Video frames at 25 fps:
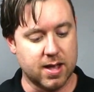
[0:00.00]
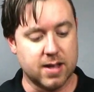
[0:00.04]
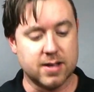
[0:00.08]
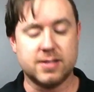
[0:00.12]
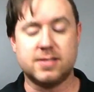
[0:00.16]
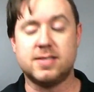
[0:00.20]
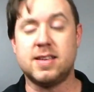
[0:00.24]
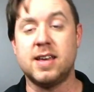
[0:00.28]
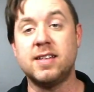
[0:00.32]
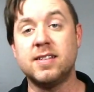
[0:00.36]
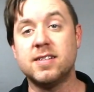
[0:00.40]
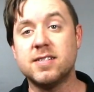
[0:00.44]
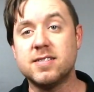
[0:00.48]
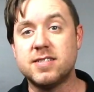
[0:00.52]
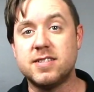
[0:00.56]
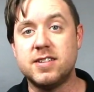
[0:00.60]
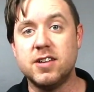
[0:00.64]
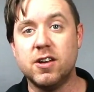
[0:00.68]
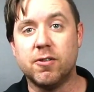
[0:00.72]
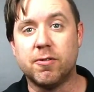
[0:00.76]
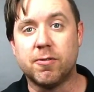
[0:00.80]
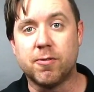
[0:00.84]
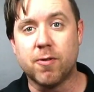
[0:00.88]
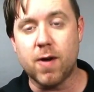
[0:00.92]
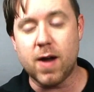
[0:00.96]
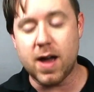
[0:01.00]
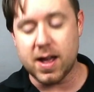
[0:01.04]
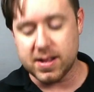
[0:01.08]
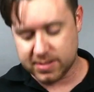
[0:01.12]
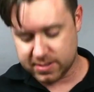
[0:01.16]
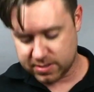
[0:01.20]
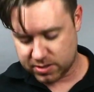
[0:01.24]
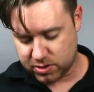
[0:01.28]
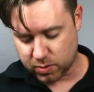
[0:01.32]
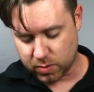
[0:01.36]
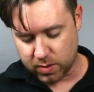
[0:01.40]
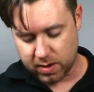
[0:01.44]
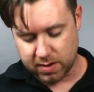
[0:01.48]
Stainless steel
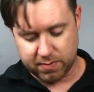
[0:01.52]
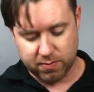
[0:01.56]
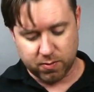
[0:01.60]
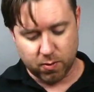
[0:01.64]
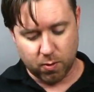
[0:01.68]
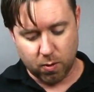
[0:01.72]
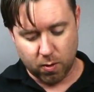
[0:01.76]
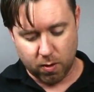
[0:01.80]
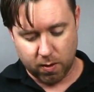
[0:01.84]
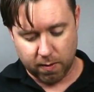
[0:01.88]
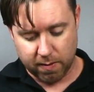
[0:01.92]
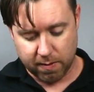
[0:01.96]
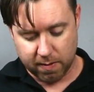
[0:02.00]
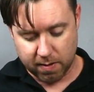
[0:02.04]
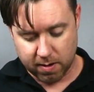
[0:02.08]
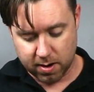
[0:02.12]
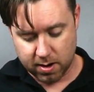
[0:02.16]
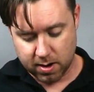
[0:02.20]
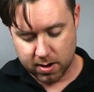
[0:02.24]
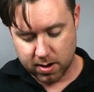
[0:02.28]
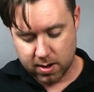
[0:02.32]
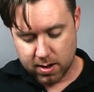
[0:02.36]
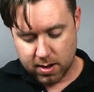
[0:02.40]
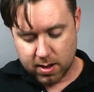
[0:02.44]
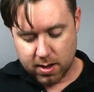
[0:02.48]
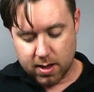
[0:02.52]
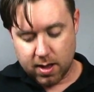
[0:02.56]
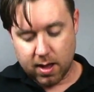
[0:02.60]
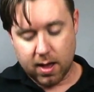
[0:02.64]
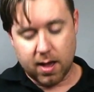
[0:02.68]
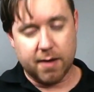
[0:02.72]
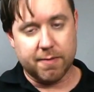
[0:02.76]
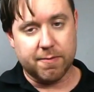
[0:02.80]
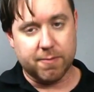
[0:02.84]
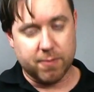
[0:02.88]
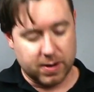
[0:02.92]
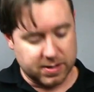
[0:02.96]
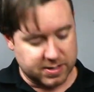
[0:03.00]
frets, 24
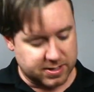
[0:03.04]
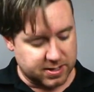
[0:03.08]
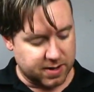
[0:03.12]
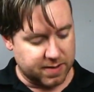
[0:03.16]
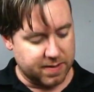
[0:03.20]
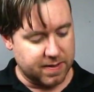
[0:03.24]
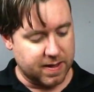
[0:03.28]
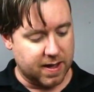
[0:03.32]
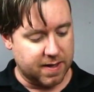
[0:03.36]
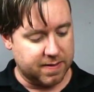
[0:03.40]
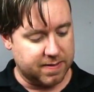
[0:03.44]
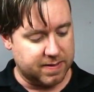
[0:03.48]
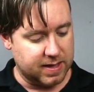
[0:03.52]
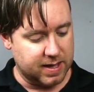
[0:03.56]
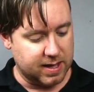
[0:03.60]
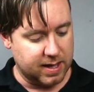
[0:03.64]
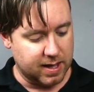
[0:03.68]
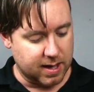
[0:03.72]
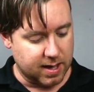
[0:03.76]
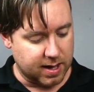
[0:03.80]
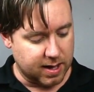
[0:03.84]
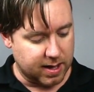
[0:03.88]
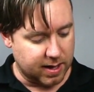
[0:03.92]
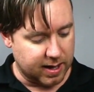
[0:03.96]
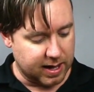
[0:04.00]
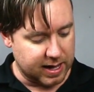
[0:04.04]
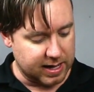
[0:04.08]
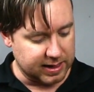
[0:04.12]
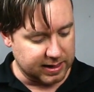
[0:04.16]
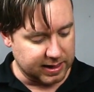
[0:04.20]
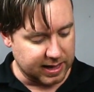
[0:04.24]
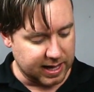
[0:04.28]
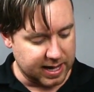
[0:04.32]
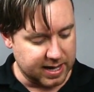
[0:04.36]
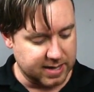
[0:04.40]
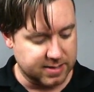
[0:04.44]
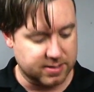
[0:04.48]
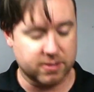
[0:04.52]
frets on that. The
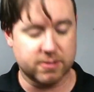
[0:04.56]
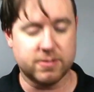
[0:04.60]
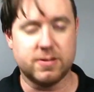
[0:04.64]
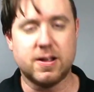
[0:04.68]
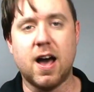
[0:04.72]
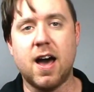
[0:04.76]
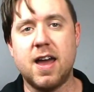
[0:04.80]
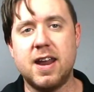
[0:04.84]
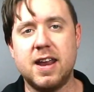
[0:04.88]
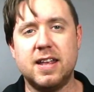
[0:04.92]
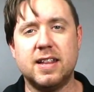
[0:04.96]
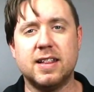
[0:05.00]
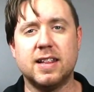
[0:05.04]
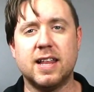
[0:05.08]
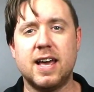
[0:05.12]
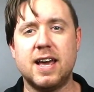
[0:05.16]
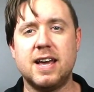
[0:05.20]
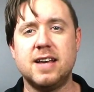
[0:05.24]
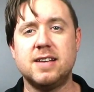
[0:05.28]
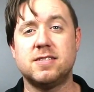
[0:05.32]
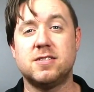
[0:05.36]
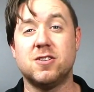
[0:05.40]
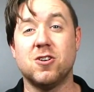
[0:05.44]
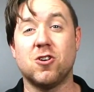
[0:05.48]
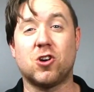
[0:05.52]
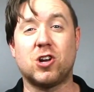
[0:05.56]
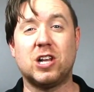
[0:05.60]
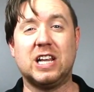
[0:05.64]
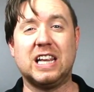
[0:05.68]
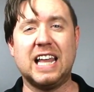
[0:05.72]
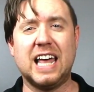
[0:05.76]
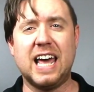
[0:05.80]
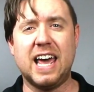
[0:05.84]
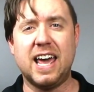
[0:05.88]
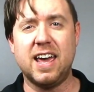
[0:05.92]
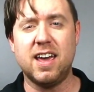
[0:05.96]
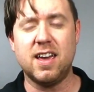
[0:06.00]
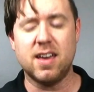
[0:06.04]
inlays are dot inlays. They're
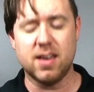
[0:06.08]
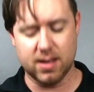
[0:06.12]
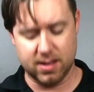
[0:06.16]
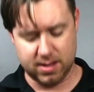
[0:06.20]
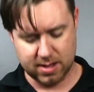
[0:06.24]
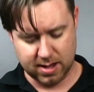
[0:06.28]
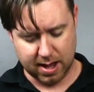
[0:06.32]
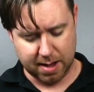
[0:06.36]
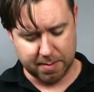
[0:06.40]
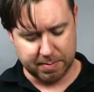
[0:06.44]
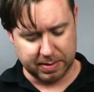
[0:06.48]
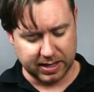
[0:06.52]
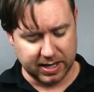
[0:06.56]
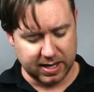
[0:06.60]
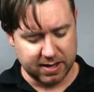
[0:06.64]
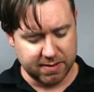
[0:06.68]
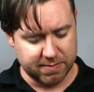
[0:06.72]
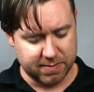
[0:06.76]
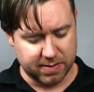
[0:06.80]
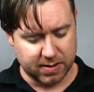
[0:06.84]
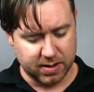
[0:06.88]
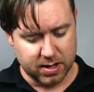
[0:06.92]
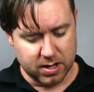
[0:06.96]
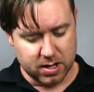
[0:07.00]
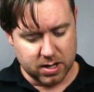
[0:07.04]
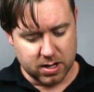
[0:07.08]
clay, I believe.